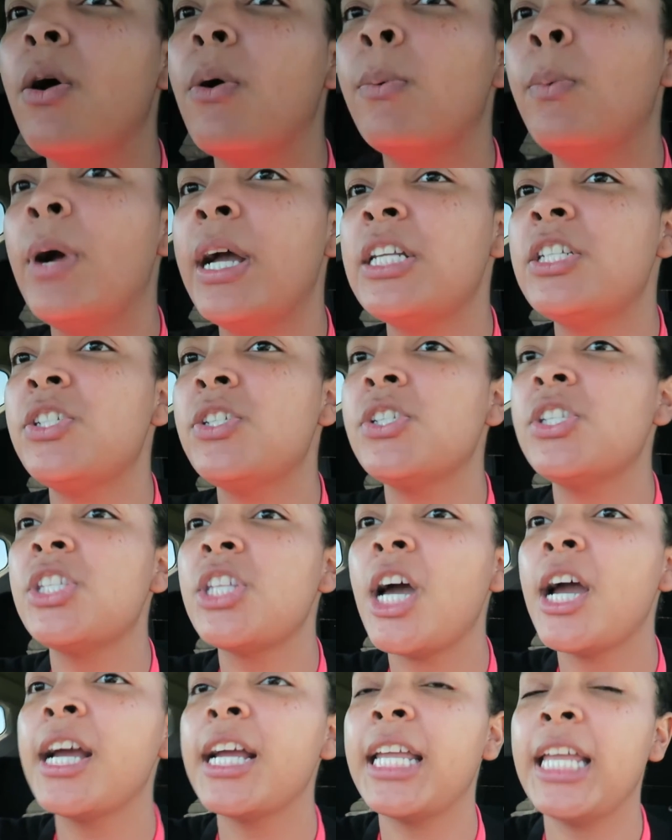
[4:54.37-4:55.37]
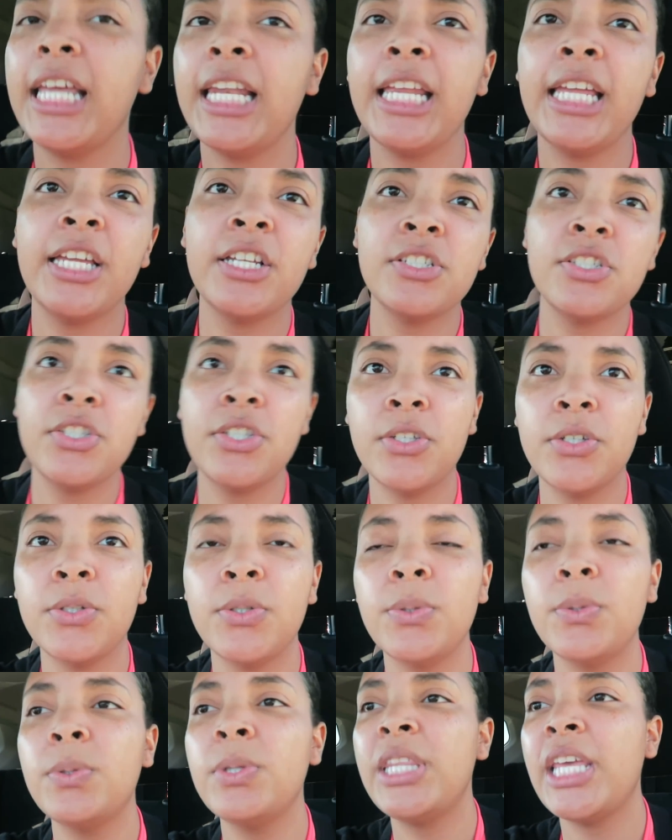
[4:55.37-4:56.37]
once you start getting
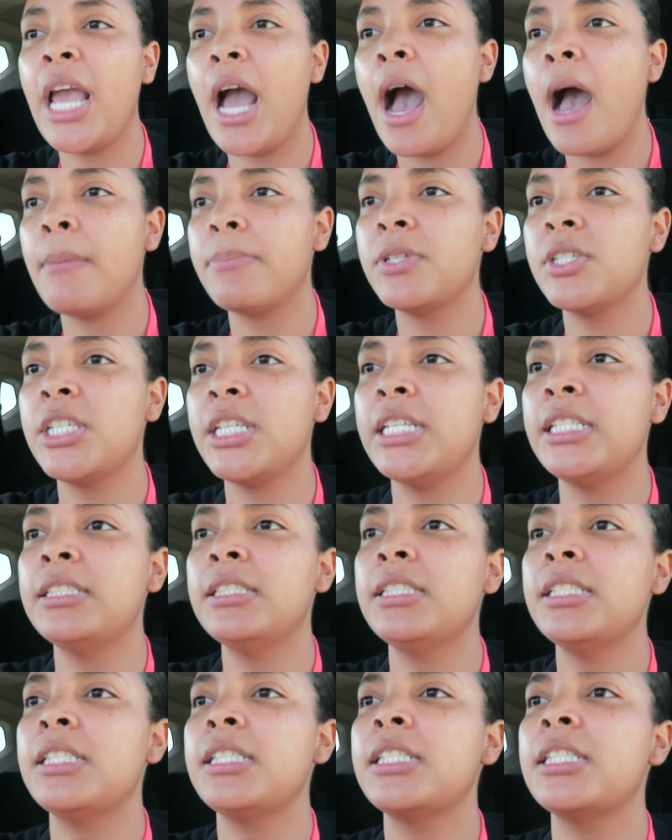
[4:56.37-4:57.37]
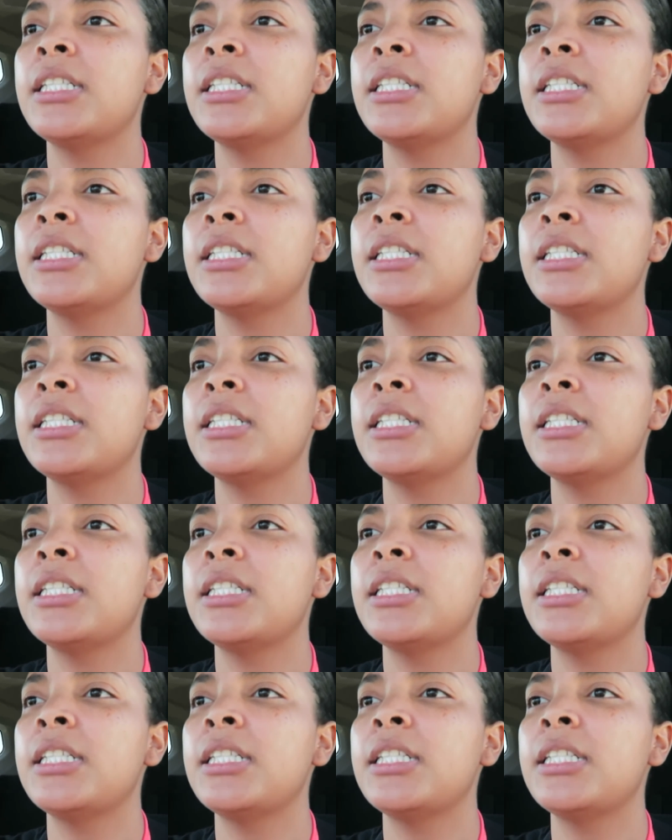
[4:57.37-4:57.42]
into the options.